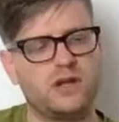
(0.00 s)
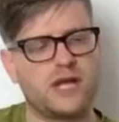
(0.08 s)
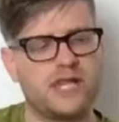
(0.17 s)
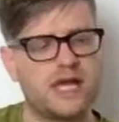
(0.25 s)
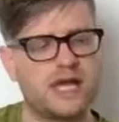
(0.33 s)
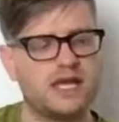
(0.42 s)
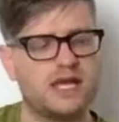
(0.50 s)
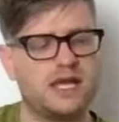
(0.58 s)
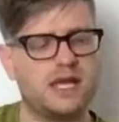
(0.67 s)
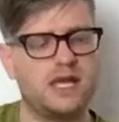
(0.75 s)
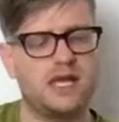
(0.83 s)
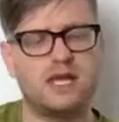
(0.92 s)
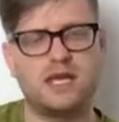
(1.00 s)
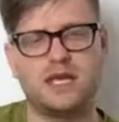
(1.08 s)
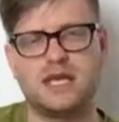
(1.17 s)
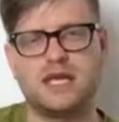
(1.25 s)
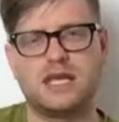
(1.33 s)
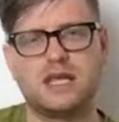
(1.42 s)
I think.
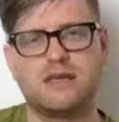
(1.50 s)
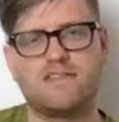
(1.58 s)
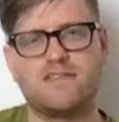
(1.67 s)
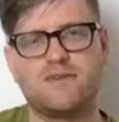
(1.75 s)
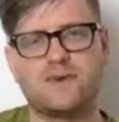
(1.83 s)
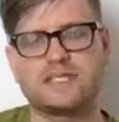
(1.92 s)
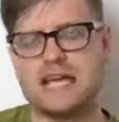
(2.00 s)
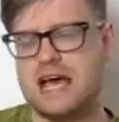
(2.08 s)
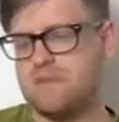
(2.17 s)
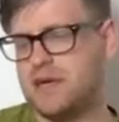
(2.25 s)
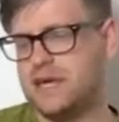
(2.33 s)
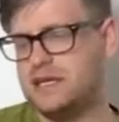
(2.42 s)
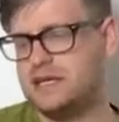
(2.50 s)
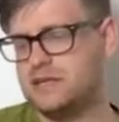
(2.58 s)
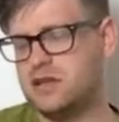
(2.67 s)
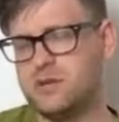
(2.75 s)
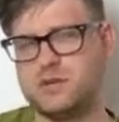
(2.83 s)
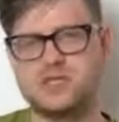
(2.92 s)
If everyone's happy,
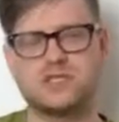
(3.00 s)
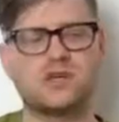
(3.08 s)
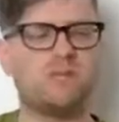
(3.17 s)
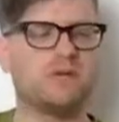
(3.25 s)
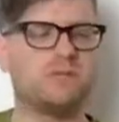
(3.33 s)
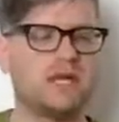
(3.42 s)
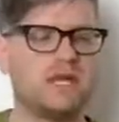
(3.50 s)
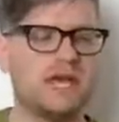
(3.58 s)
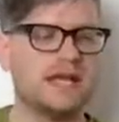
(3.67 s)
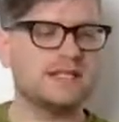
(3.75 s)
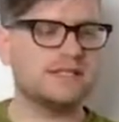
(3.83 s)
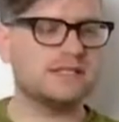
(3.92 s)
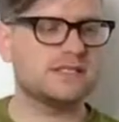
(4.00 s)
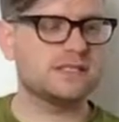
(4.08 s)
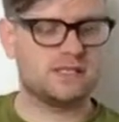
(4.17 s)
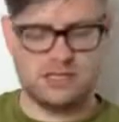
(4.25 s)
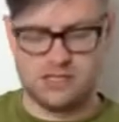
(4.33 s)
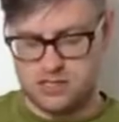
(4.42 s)
no one's stopping me yet.
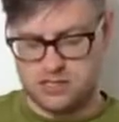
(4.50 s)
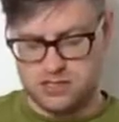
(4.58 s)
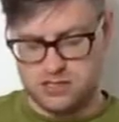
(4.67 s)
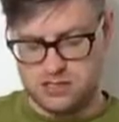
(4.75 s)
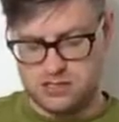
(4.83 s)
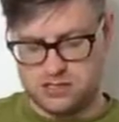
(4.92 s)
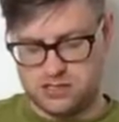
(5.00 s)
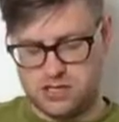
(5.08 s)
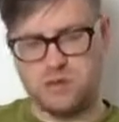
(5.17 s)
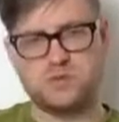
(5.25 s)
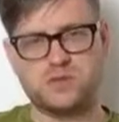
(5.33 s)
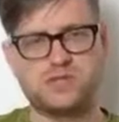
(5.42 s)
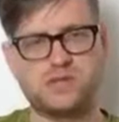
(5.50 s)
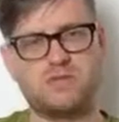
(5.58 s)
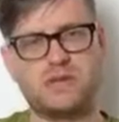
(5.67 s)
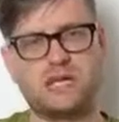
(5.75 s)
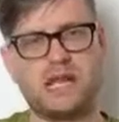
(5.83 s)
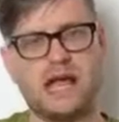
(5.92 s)
Don't stop
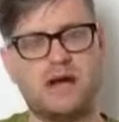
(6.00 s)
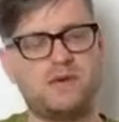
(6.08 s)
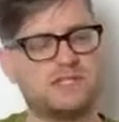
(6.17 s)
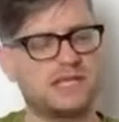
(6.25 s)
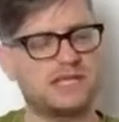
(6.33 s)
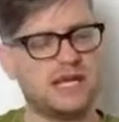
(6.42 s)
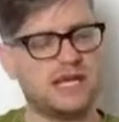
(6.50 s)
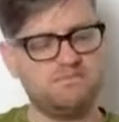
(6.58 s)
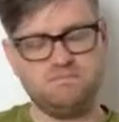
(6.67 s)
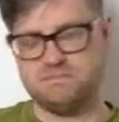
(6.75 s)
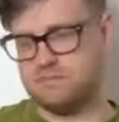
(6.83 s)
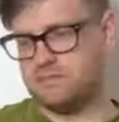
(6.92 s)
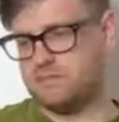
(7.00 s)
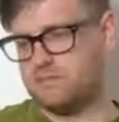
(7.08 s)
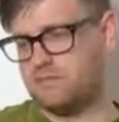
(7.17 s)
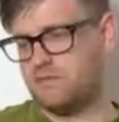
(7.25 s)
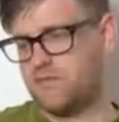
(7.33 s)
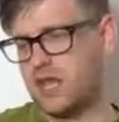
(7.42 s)
me now, as they say.
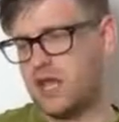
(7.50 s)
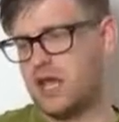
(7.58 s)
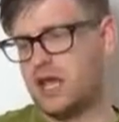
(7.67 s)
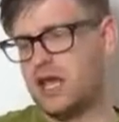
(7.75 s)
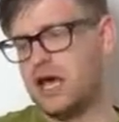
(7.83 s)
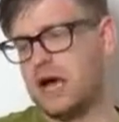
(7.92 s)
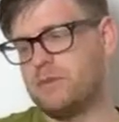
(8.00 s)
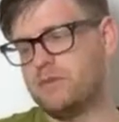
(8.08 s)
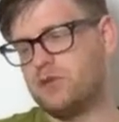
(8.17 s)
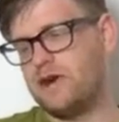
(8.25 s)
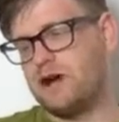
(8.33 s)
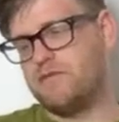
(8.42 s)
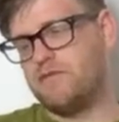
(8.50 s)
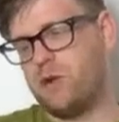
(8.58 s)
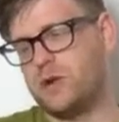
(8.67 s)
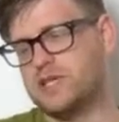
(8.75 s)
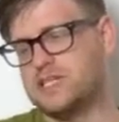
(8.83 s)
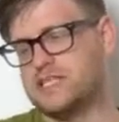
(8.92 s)
And we'll do round 4,
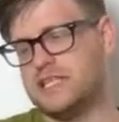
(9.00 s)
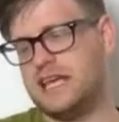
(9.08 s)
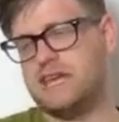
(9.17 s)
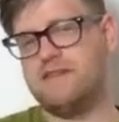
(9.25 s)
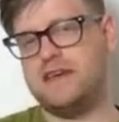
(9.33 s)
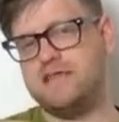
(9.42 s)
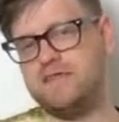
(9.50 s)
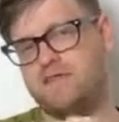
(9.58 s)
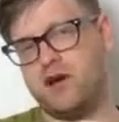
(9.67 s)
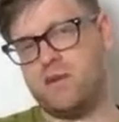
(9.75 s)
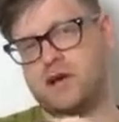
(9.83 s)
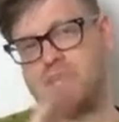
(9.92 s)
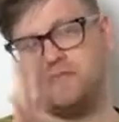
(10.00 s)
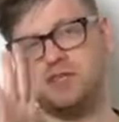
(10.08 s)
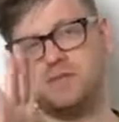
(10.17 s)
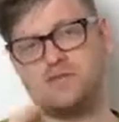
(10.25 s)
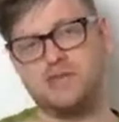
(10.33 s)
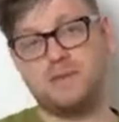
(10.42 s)
which is TV and film. I'll give you
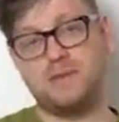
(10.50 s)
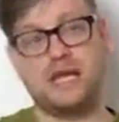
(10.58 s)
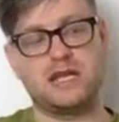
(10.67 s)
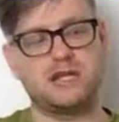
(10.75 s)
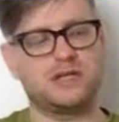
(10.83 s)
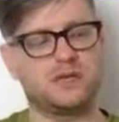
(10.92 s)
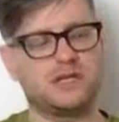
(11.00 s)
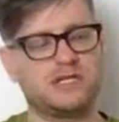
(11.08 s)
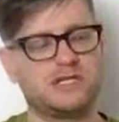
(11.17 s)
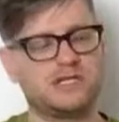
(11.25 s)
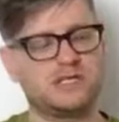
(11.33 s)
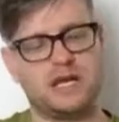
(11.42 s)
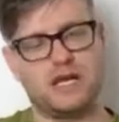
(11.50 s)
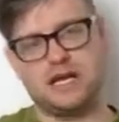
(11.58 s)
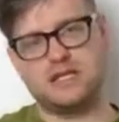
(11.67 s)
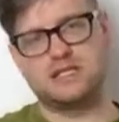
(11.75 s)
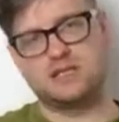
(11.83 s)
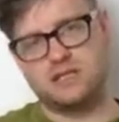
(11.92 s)
some time at the end of the quiz
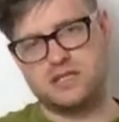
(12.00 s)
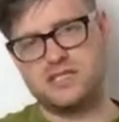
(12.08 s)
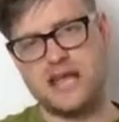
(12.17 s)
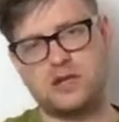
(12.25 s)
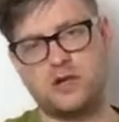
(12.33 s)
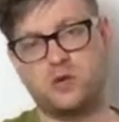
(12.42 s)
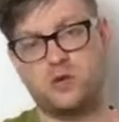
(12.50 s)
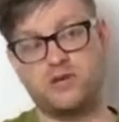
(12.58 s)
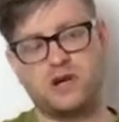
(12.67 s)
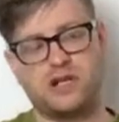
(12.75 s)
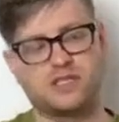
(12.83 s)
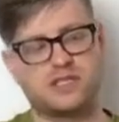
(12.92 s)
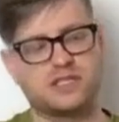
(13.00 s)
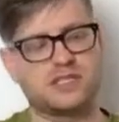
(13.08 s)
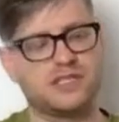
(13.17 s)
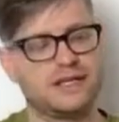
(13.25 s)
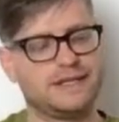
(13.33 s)
to settle on all your answers.